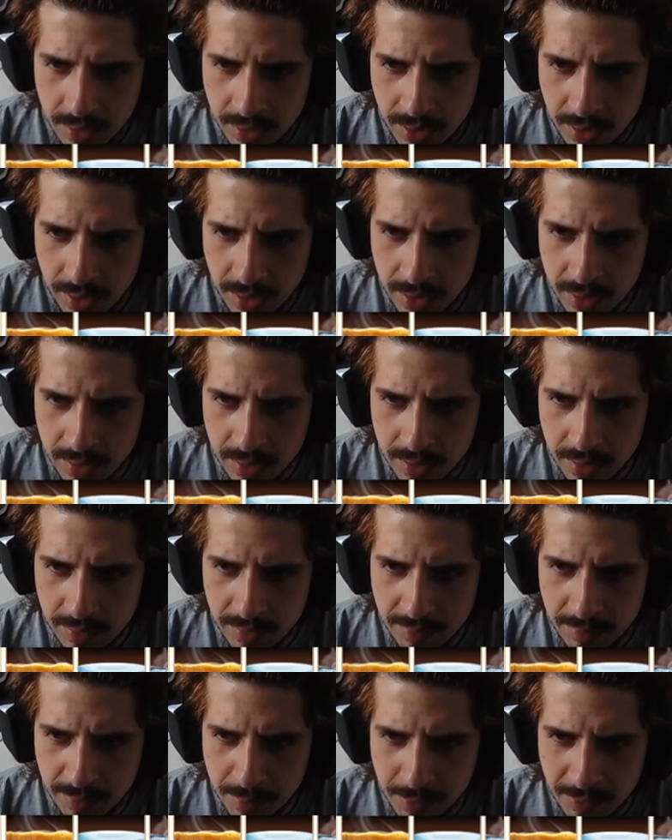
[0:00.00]
and
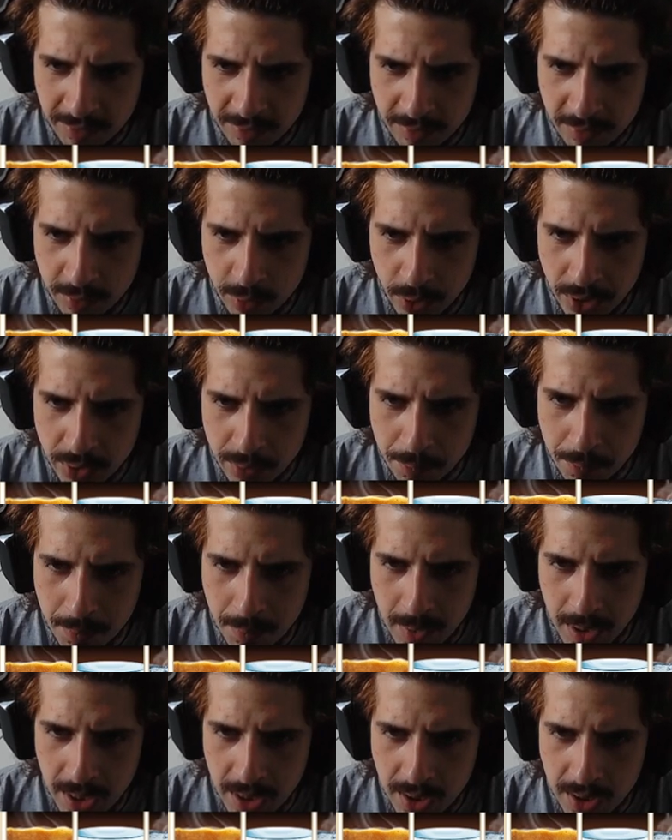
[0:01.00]
with
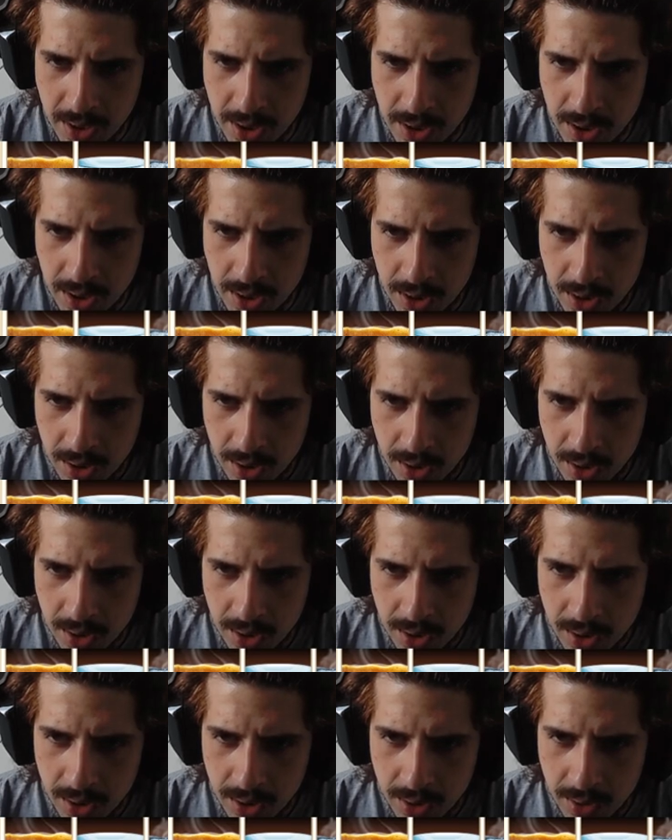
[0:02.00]
many,
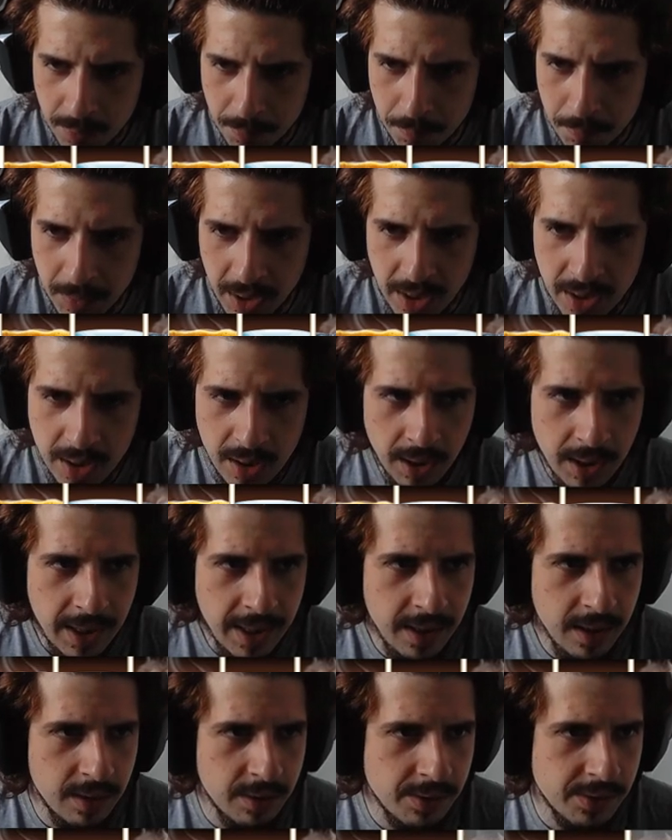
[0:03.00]
many
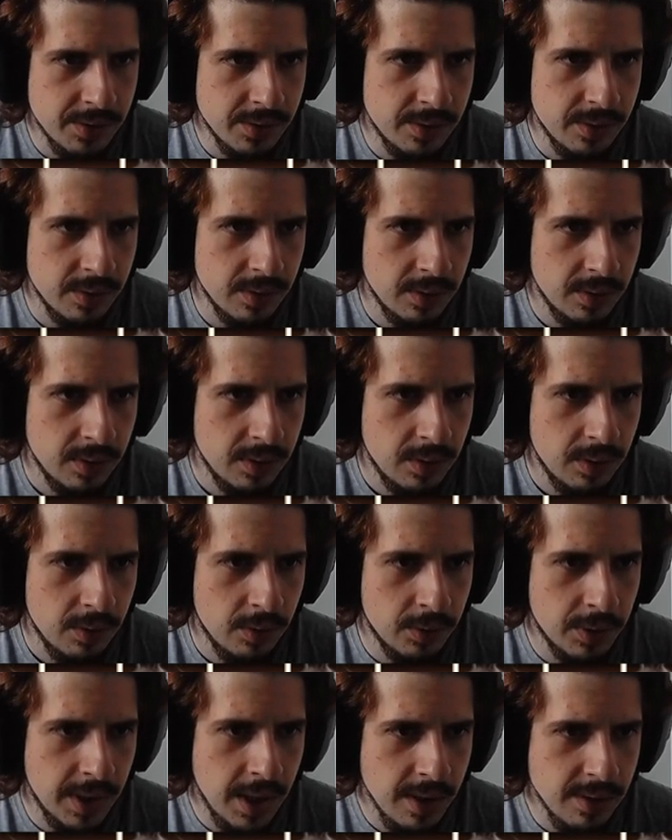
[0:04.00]
layers.
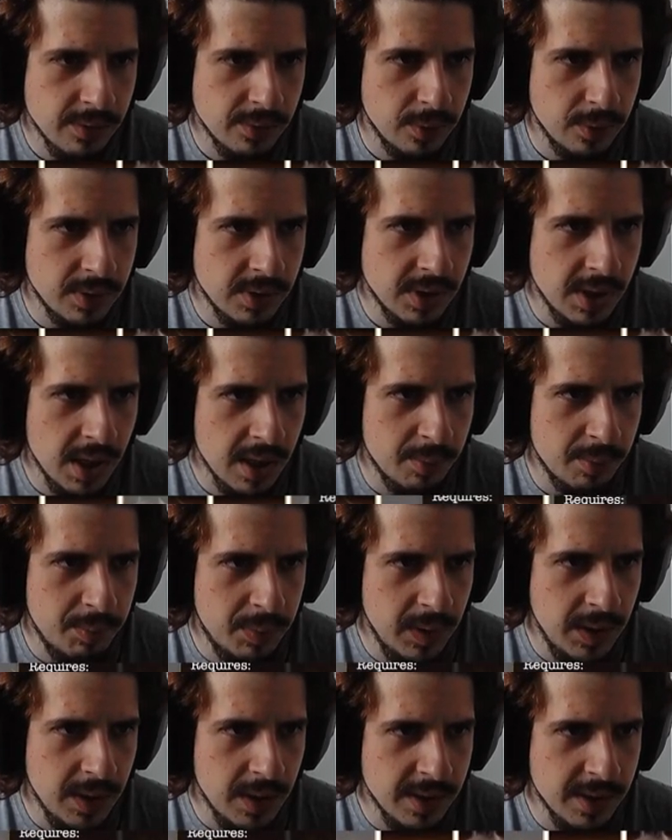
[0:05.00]
Okay, so it's gonna
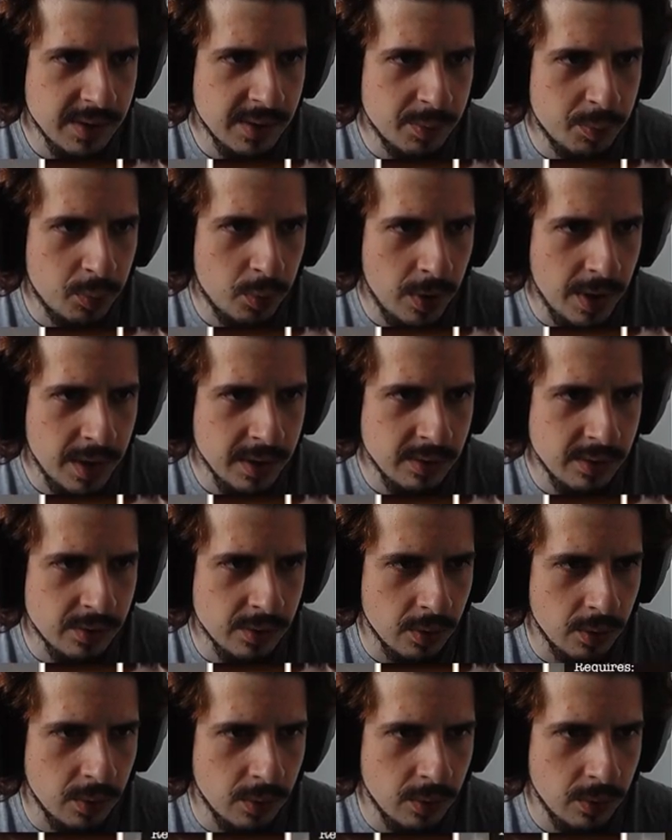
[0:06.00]
be
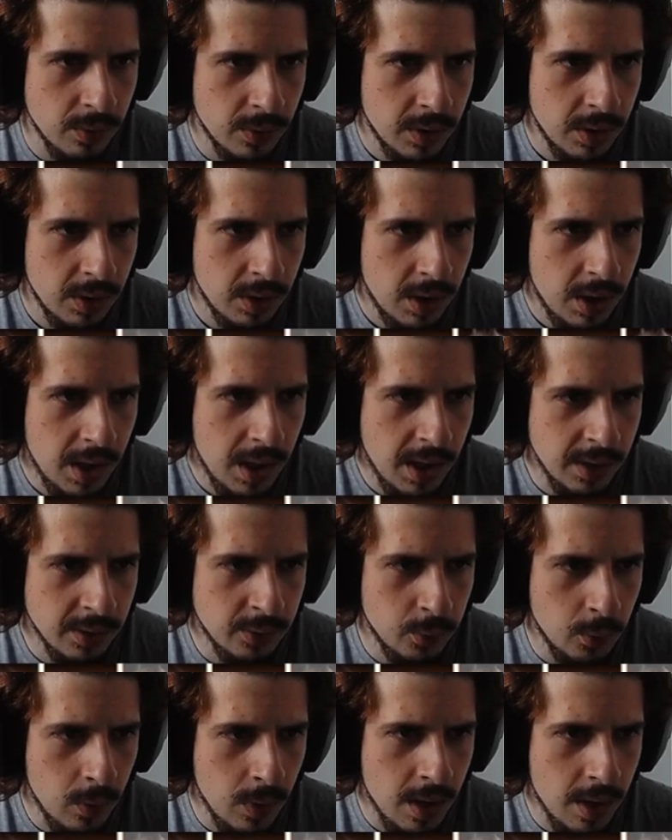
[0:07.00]
espresso,
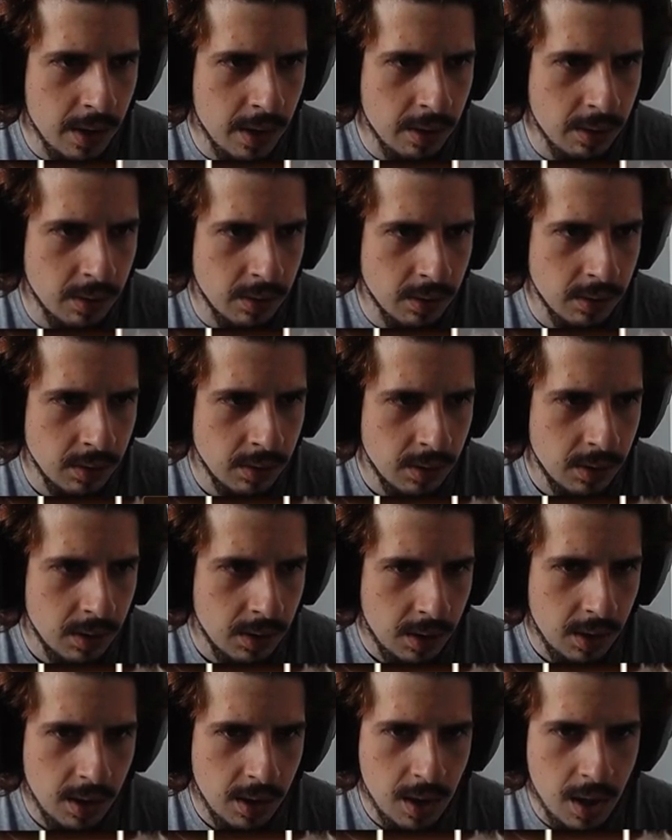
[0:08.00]
hot water,
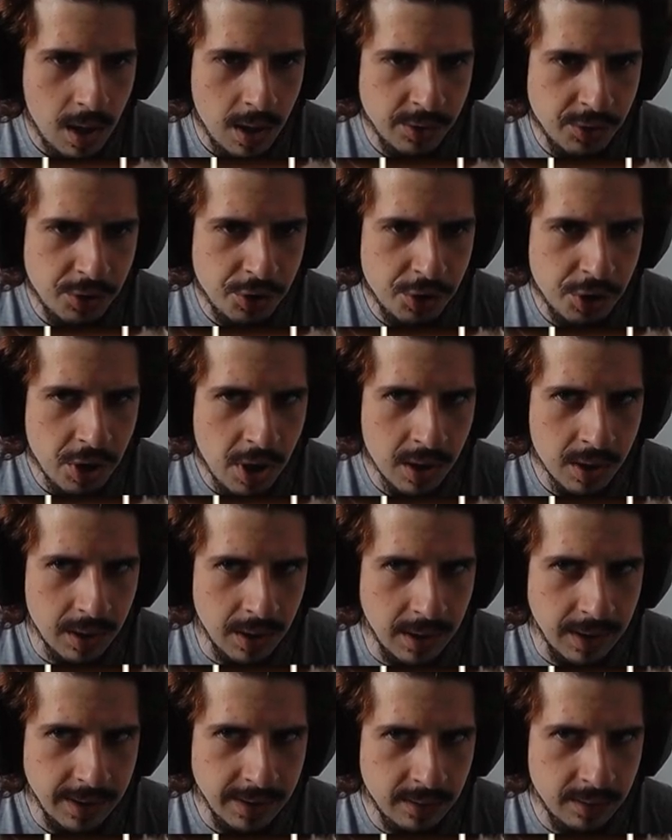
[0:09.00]
hot
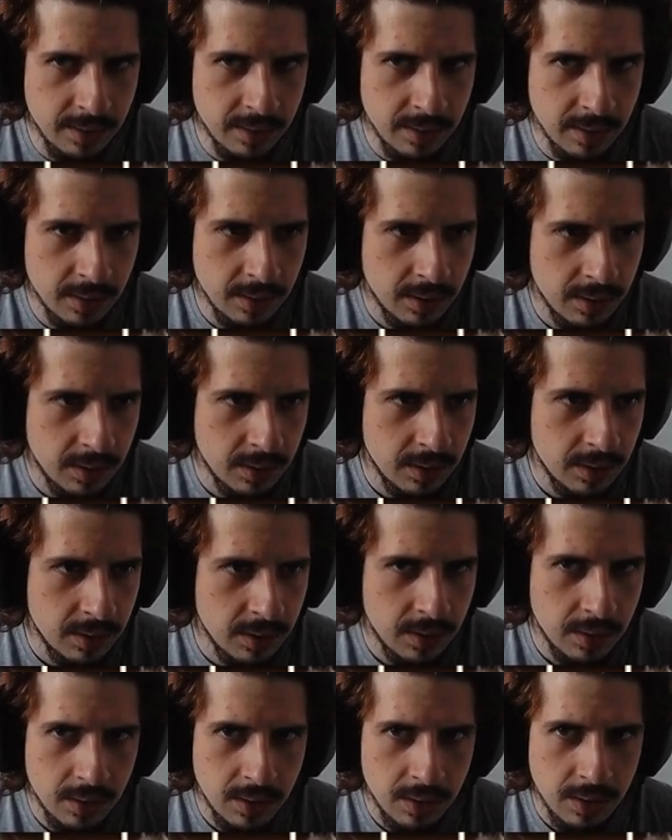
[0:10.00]
chocolate.
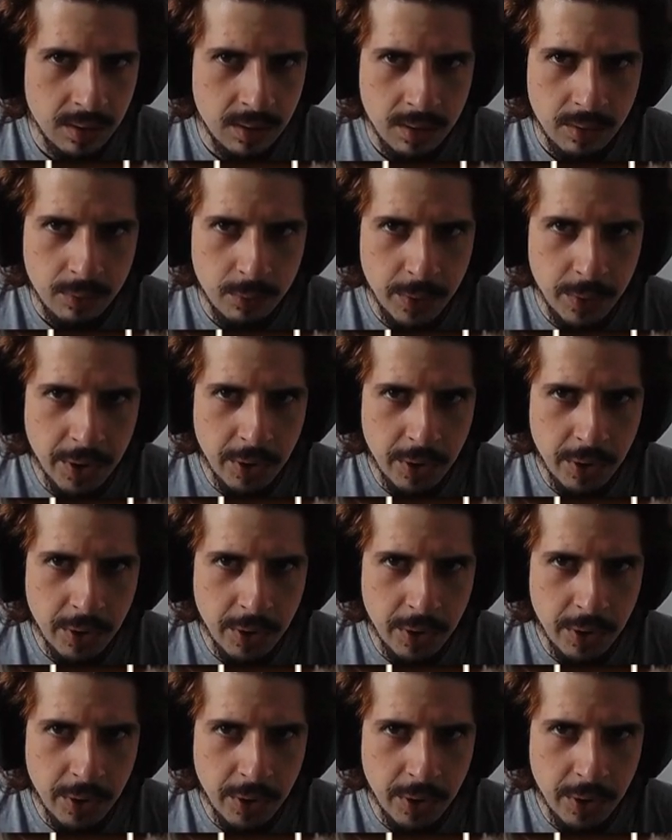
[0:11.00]
We